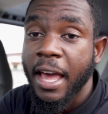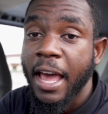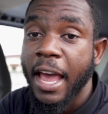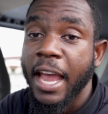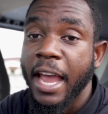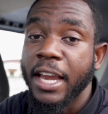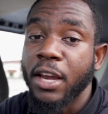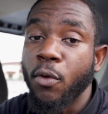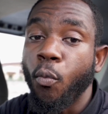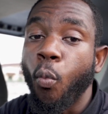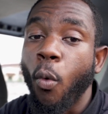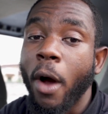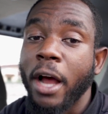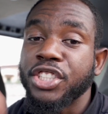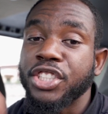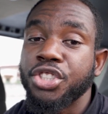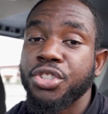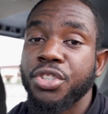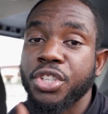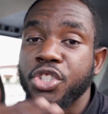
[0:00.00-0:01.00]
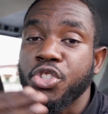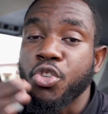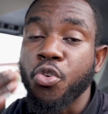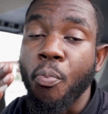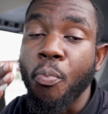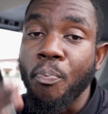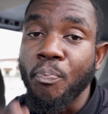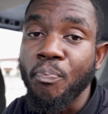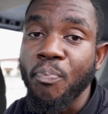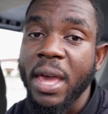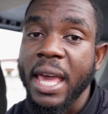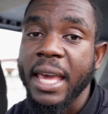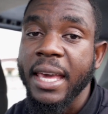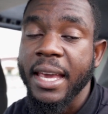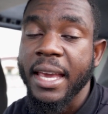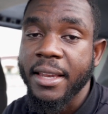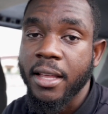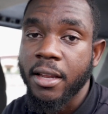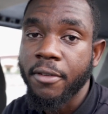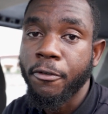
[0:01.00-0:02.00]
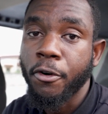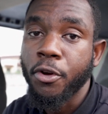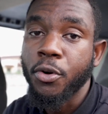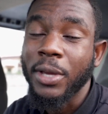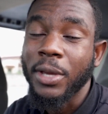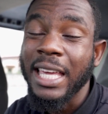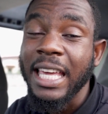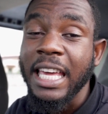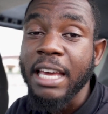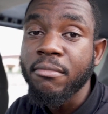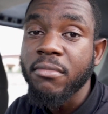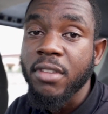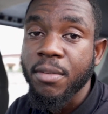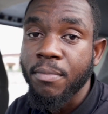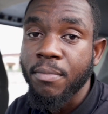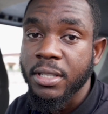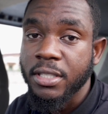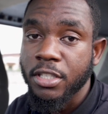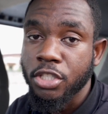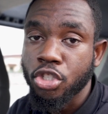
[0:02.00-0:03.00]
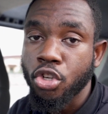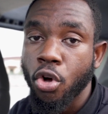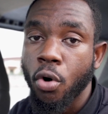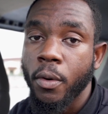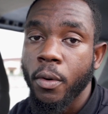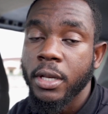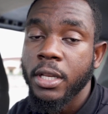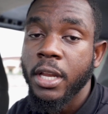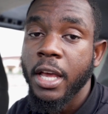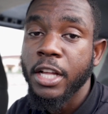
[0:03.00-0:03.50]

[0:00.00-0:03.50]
and what you need to make in order for you to keep the business going